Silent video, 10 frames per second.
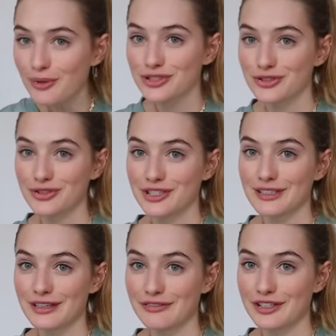much sushi
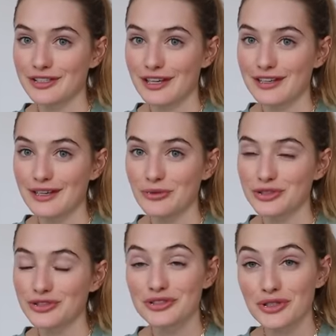delivered and it
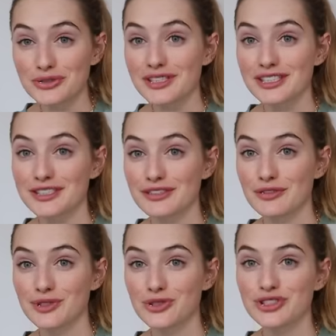was just so delicious
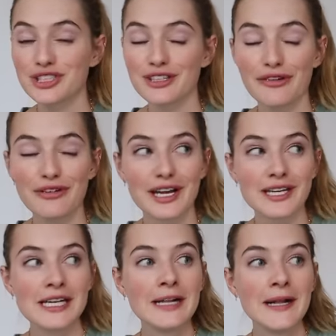from Sushi Del
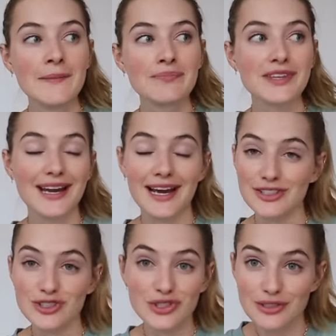Rey that
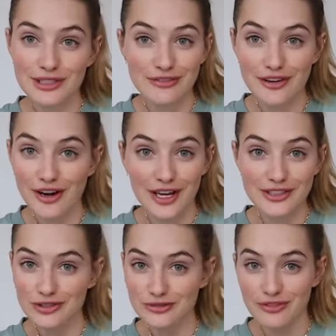I just totally
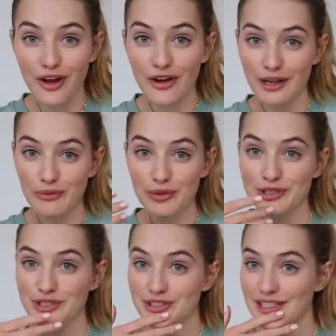forgot to vlog, and we
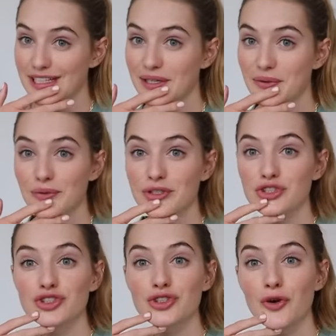were just eating, we were
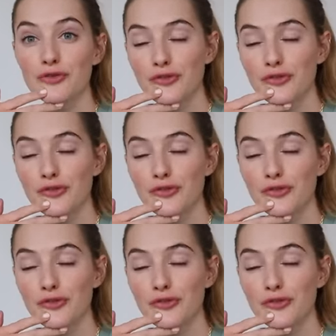so